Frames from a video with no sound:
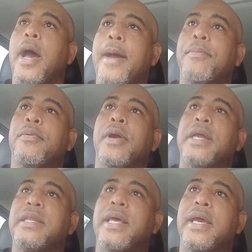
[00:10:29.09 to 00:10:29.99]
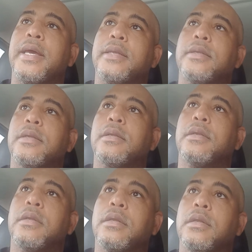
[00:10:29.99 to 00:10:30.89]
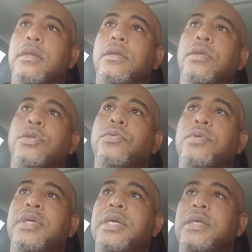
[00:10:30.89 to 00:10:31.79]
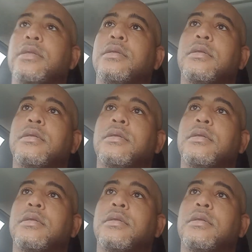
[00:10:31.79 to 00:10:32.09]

I pray that you get